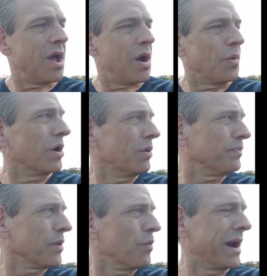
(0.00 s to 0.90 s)
Well,
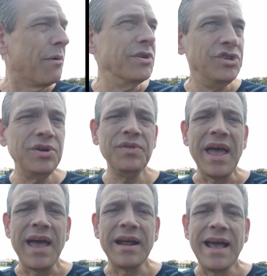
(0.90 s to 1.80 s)
when I would do
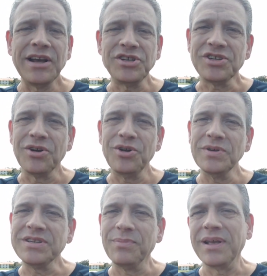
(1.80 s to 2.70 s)
that, I actually started
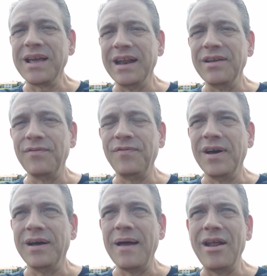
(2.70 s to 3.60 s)
doing something kind of,
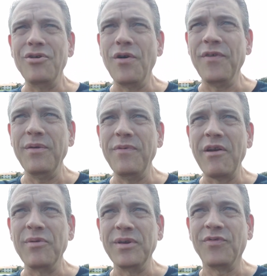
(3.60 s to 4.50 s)
I don't know if
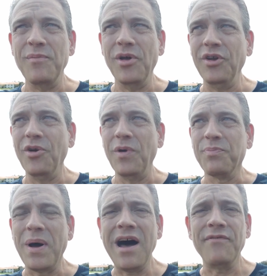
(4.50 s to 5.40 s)
everybody's familiar
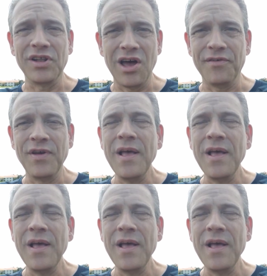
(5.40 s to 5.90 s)
with Pavlov